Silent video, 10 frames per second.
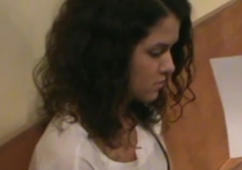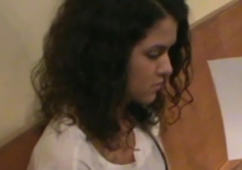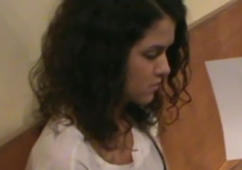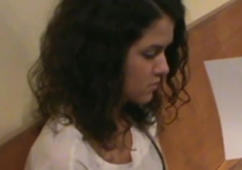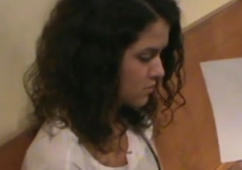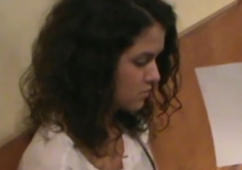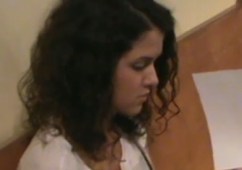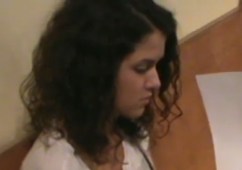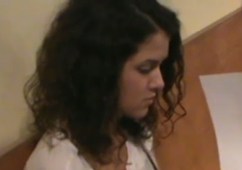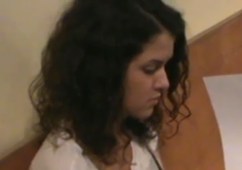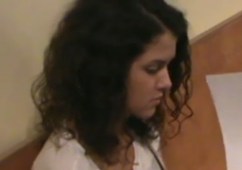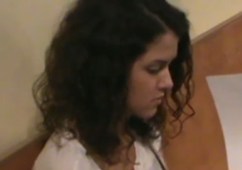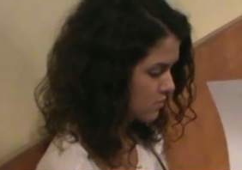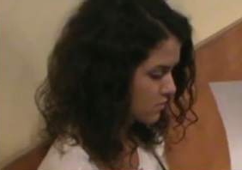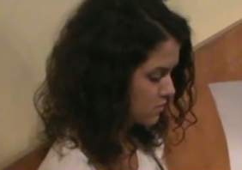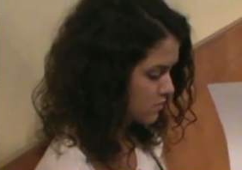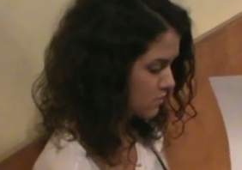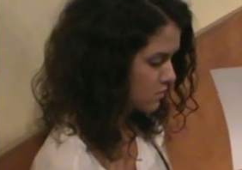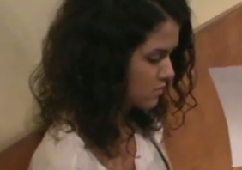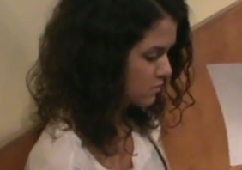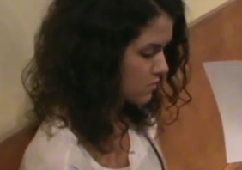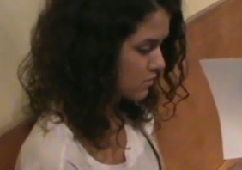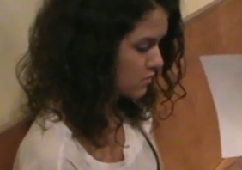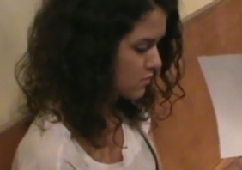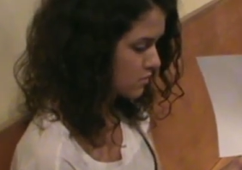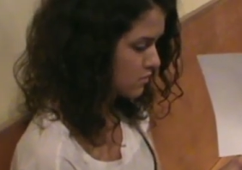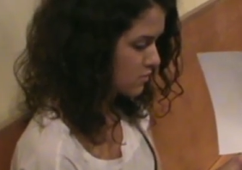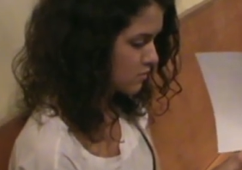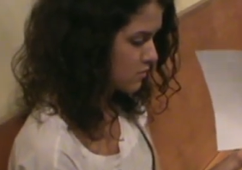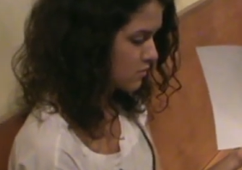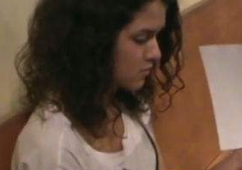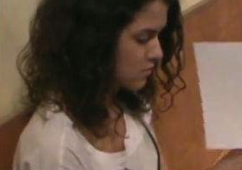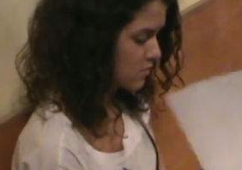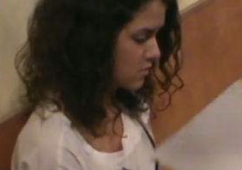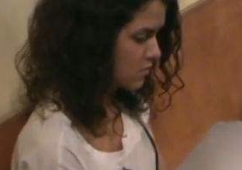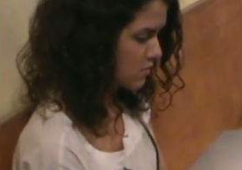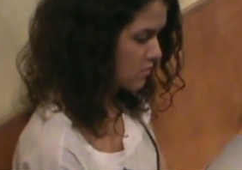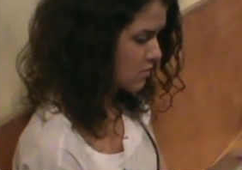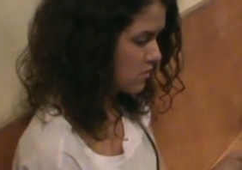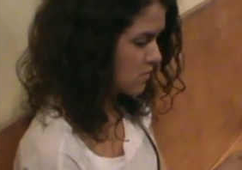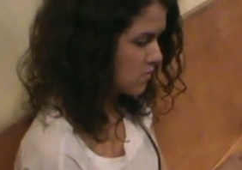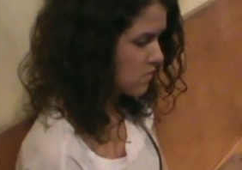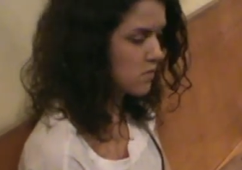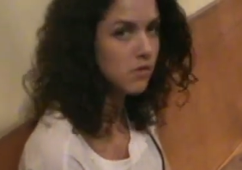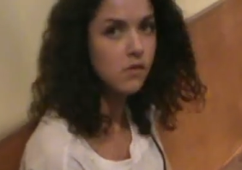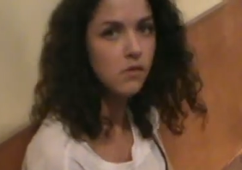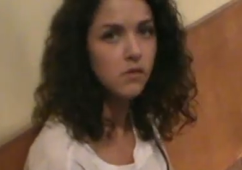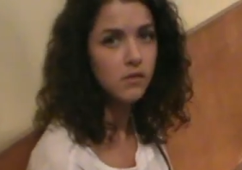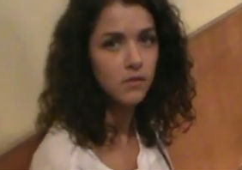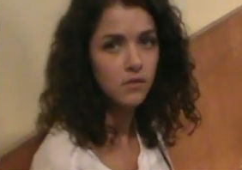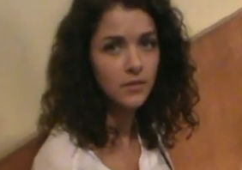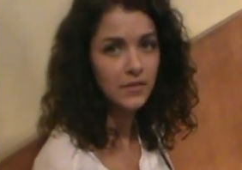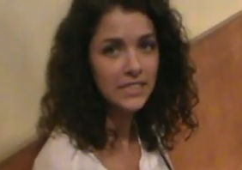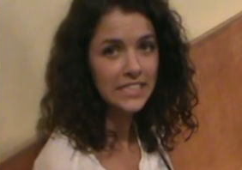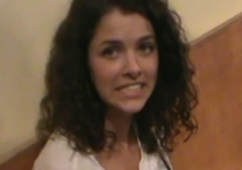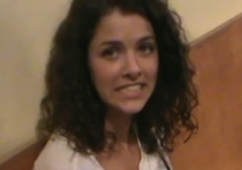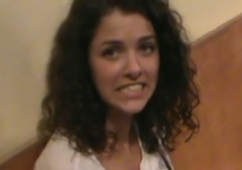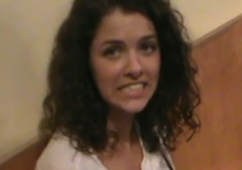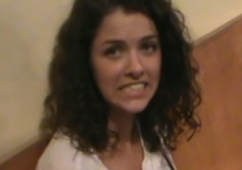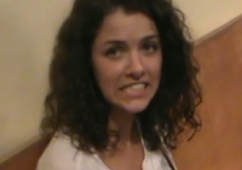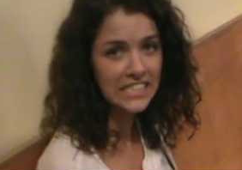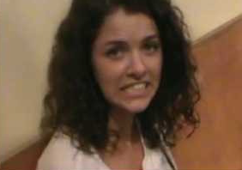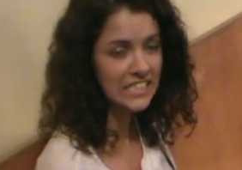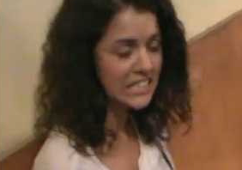(silence)